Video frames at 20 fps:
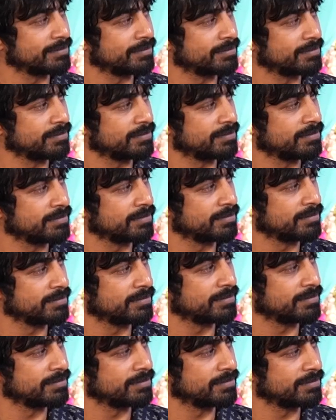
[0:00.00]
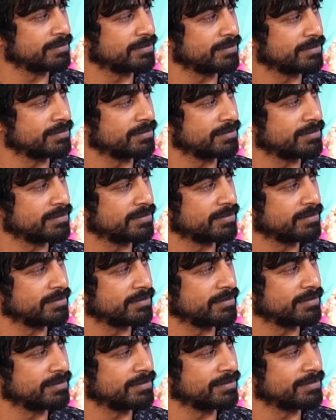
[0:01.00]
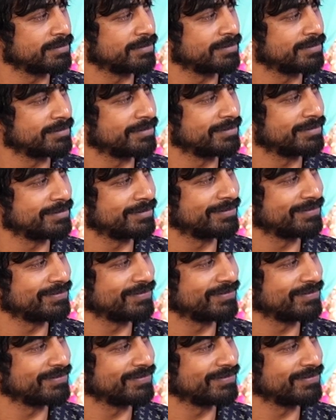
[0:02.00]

This person isn't speaking.